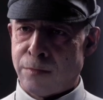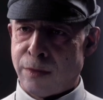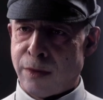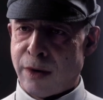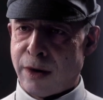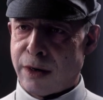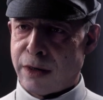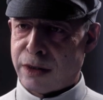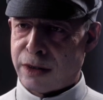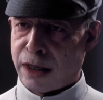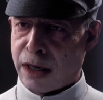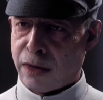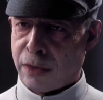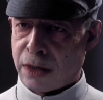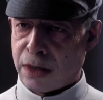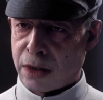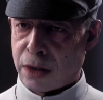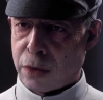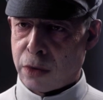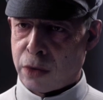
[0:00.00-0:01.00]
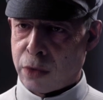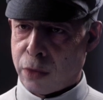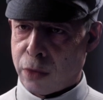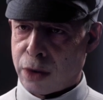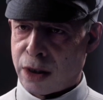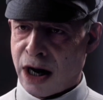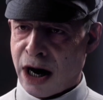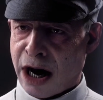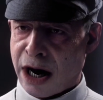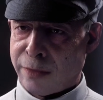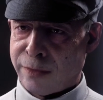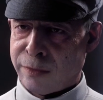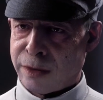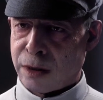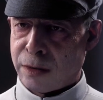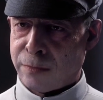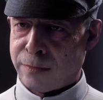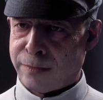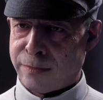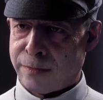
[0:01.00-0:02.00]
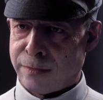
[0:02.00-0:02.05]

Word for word: But these are unusual times.